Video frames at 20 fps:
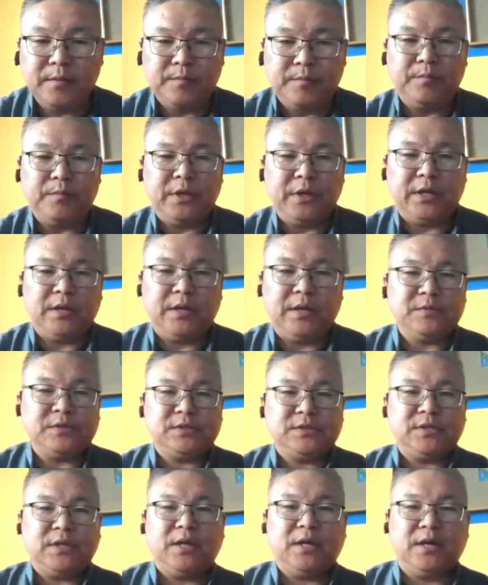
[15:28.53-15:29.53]
My name is
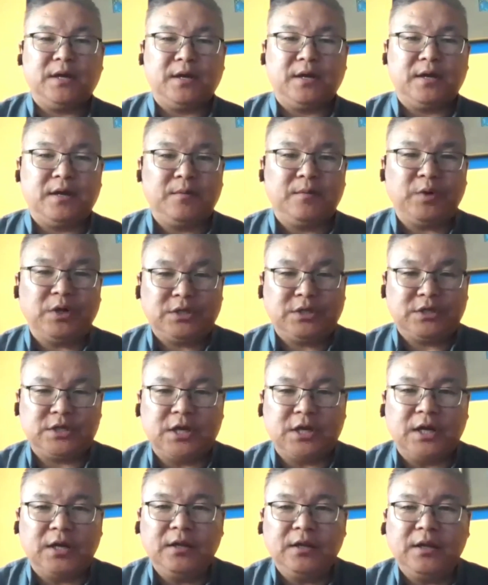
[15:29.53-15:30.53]

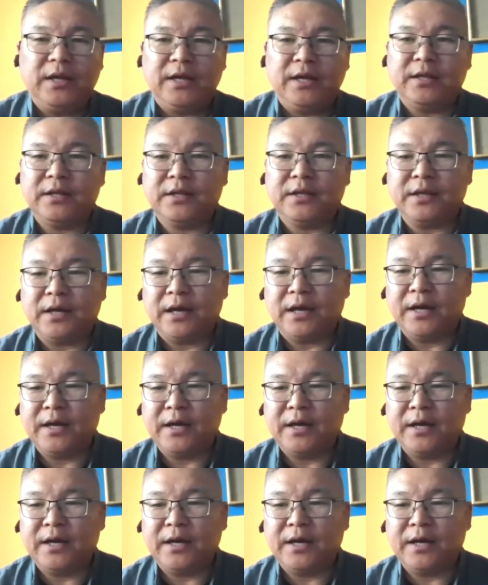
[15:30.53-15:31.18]
Batjagal, and